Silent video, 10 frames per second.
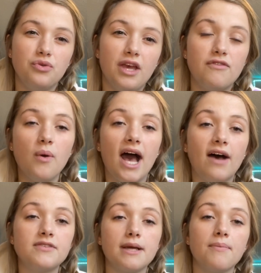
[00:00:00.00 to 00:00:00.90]
if you
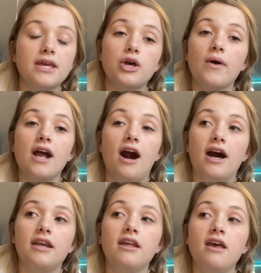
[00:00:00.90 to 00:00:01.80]
have something going
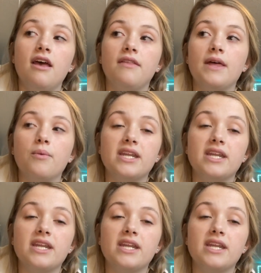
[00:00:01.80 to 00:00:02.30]
on that